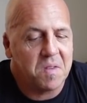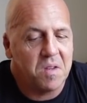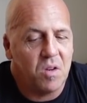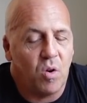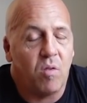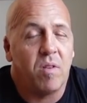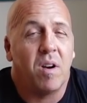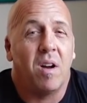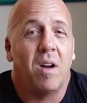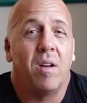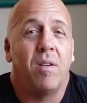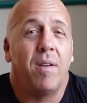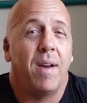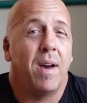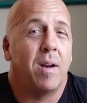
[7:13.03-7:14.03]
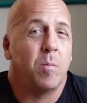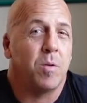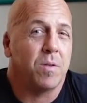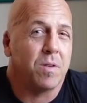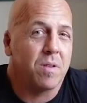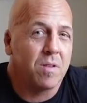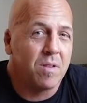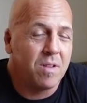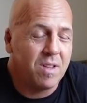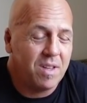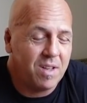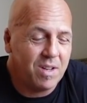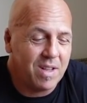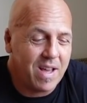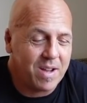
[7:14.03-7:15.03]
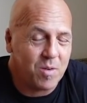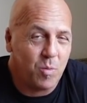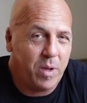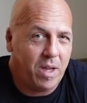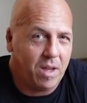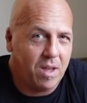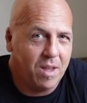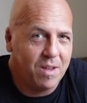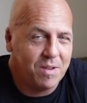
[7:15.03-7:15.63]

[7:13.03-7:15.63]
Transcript: over 100 animals in like a week.